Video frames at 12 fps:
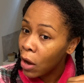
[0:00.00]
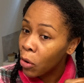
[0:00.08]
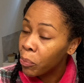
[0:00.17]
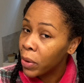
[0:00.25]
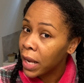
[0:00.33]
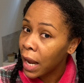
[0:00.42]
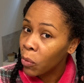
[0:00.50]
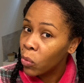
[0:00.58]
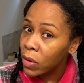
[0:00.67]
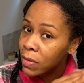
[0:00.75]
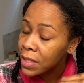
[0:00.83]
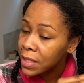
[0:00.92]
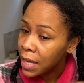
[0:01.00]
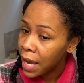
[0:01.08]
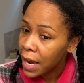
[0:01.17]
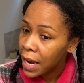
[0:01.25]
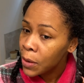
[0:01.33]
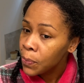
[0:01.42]
But I will
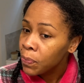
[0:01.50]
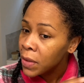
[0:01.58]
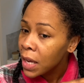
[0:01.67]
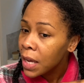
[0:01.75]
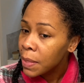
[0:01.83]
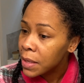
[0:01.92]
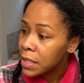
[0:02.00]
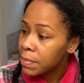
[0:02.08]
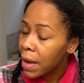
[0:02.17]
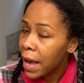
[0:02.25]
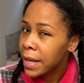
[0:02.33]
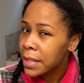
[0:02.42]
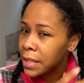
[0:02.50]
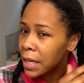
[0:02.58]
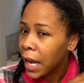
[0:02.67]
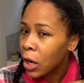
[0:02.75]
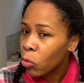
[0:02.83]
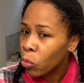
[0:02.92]
say this mask did a
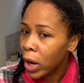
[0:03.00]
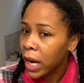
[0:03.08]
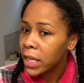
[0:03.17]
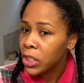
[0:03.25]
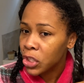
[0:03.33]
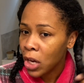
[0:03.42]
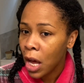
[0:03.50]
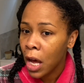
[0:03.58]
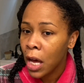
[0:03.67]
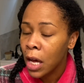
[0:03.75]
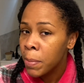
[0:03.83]
great job